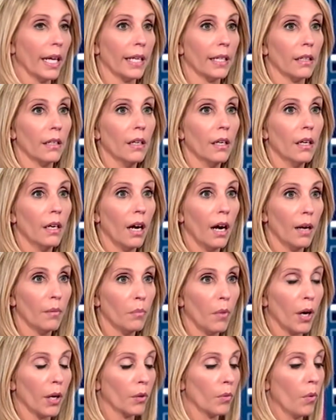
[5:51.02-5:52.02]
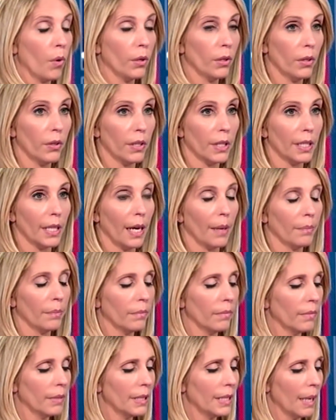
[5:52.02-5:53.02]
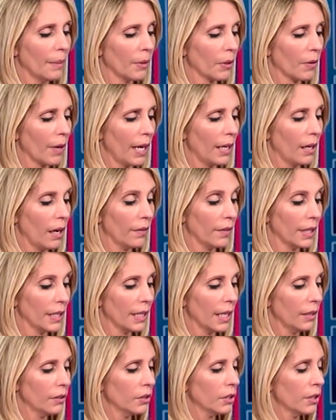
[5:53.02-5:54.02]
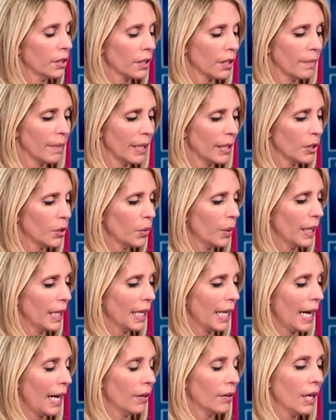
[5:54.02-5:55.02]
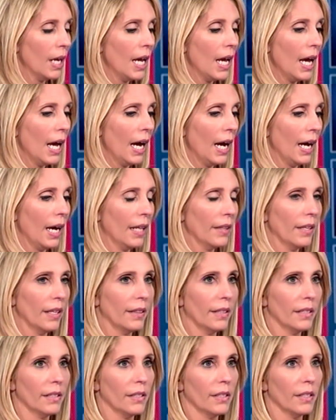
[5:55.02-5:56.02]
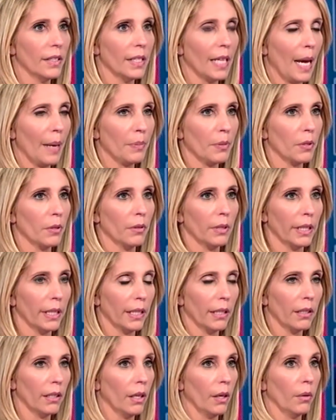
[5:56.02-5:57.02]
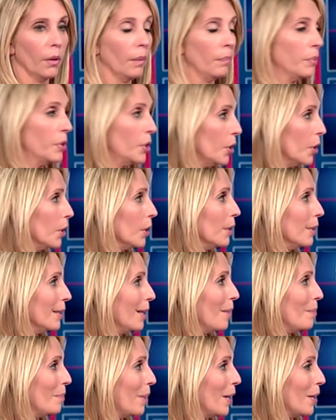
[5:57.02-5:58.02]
like Mark Warner, the top Democrat on the Intelligence Committee, tweeting out that this is absolutely, you know, absurd. I'm